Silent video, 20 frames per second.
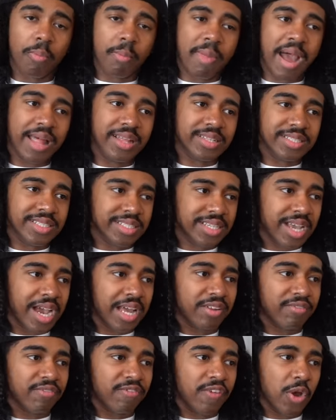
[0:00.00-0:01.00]
balance is
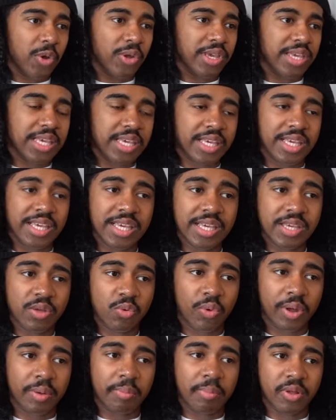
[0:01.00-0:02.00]
kind of very key
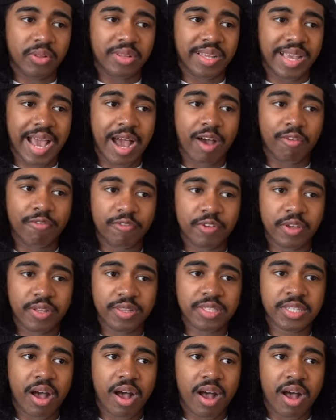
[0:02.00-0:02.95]
when building outfits.